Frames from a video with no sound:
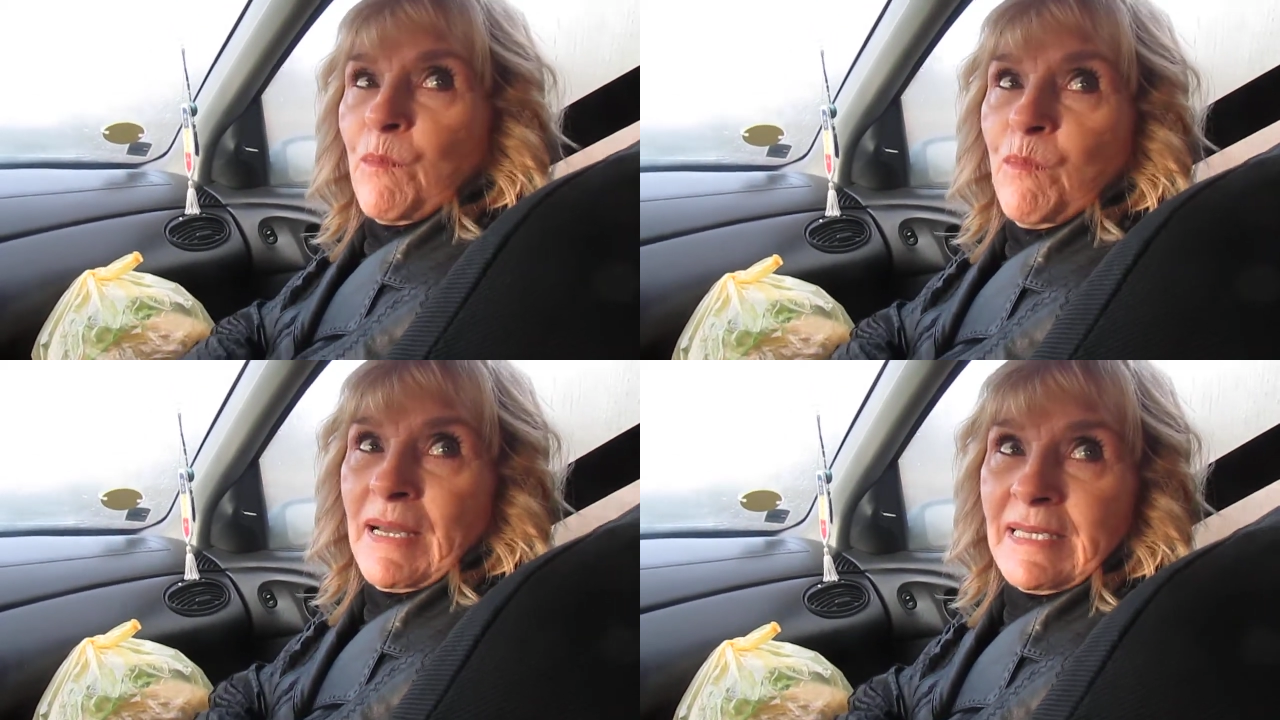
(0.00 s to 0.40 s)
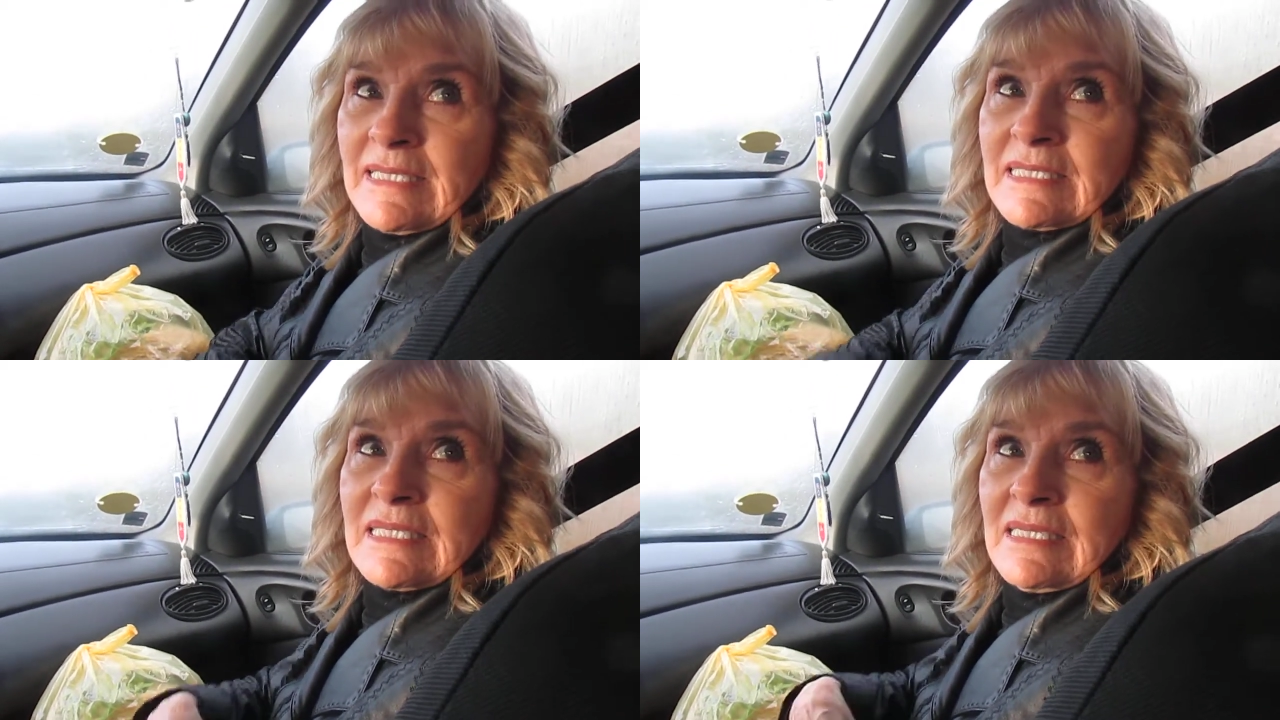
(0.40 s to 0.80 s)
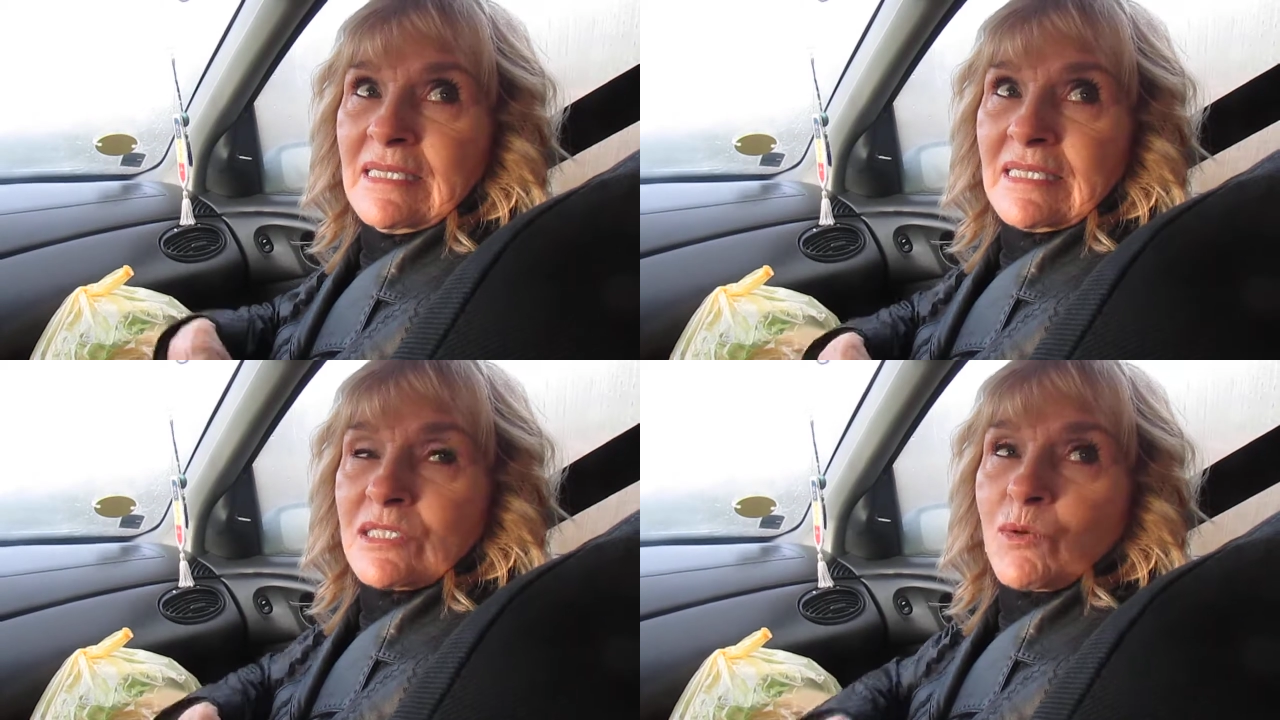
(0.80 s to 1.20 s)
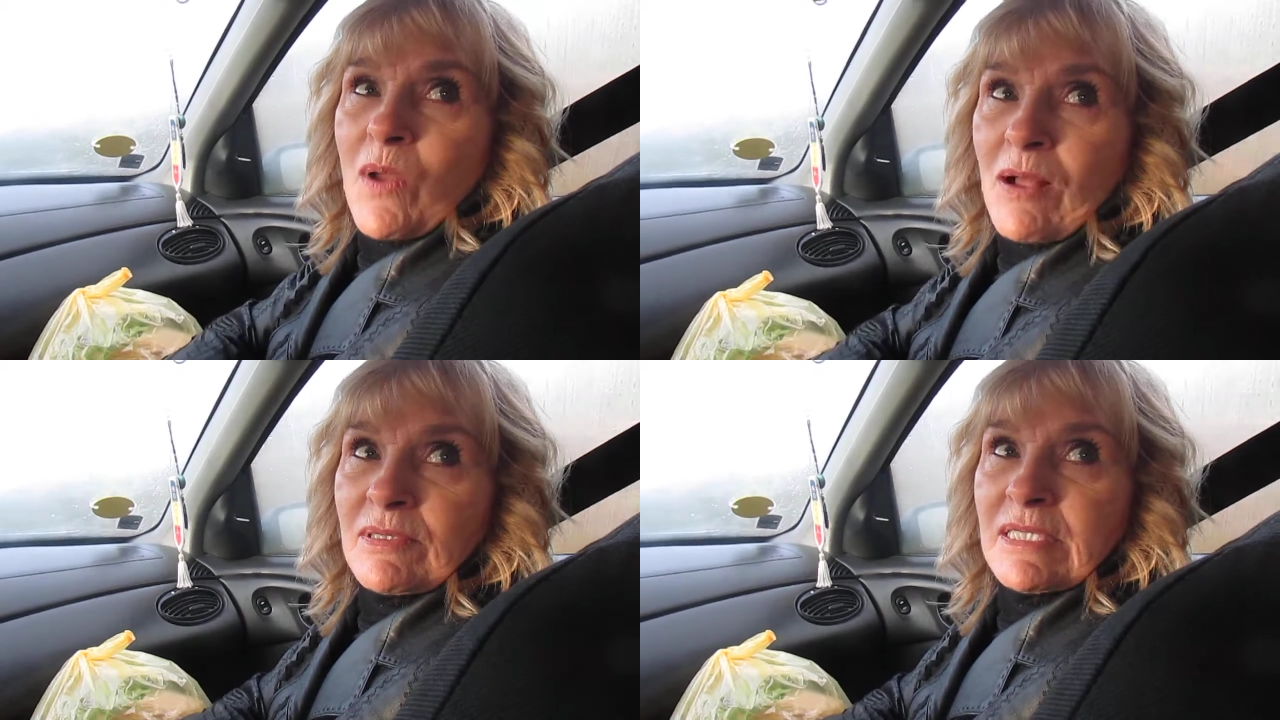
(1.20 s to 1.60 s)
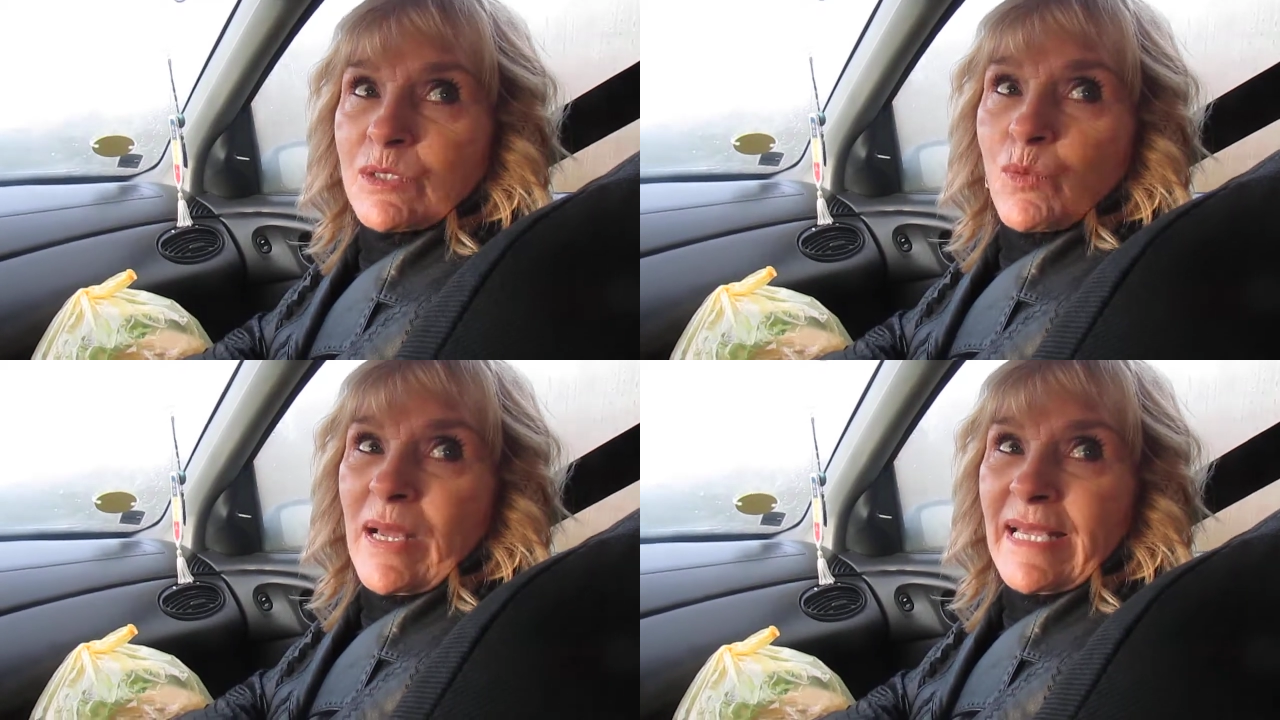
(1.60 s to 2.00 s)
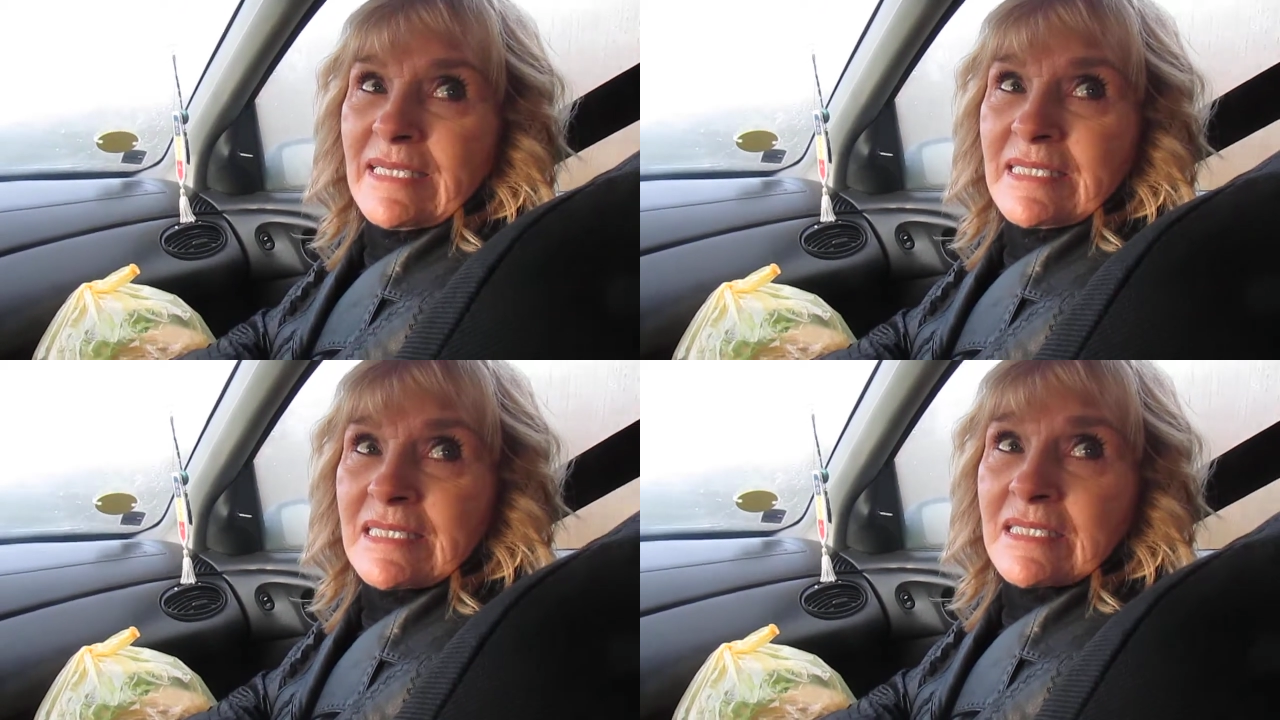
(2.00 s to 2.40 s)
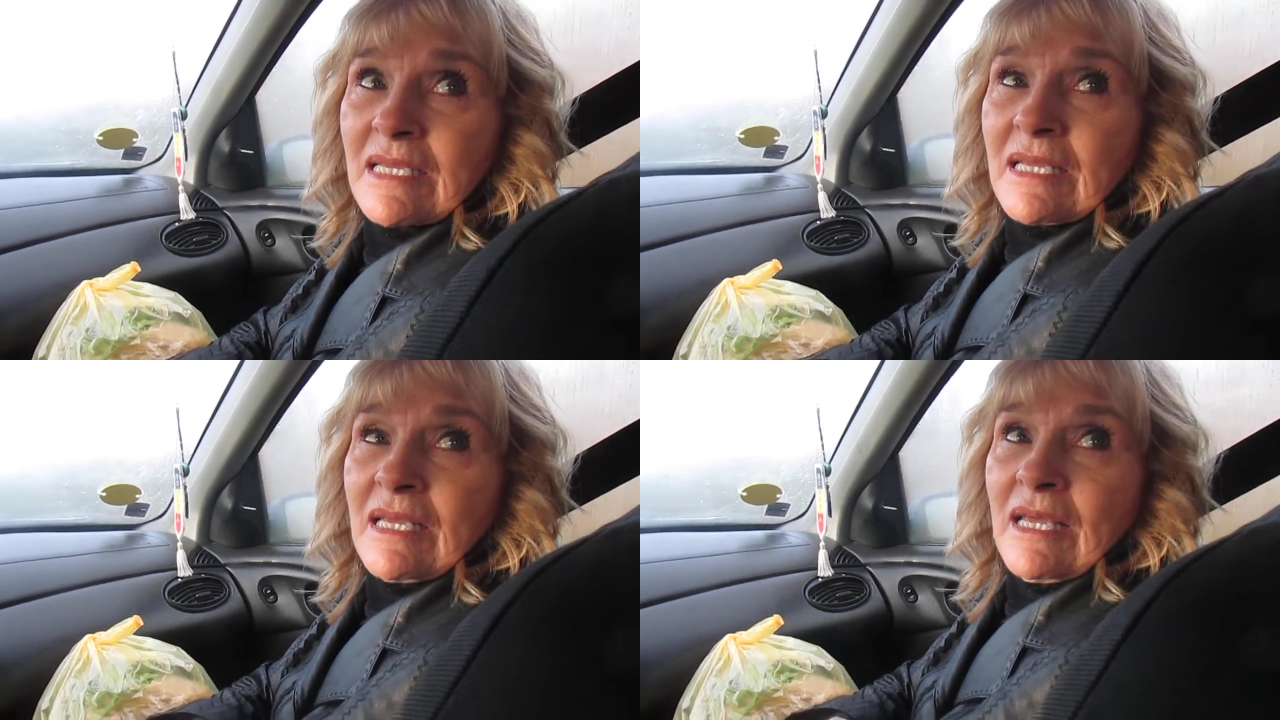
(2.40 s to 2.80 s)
monies in this around his waist,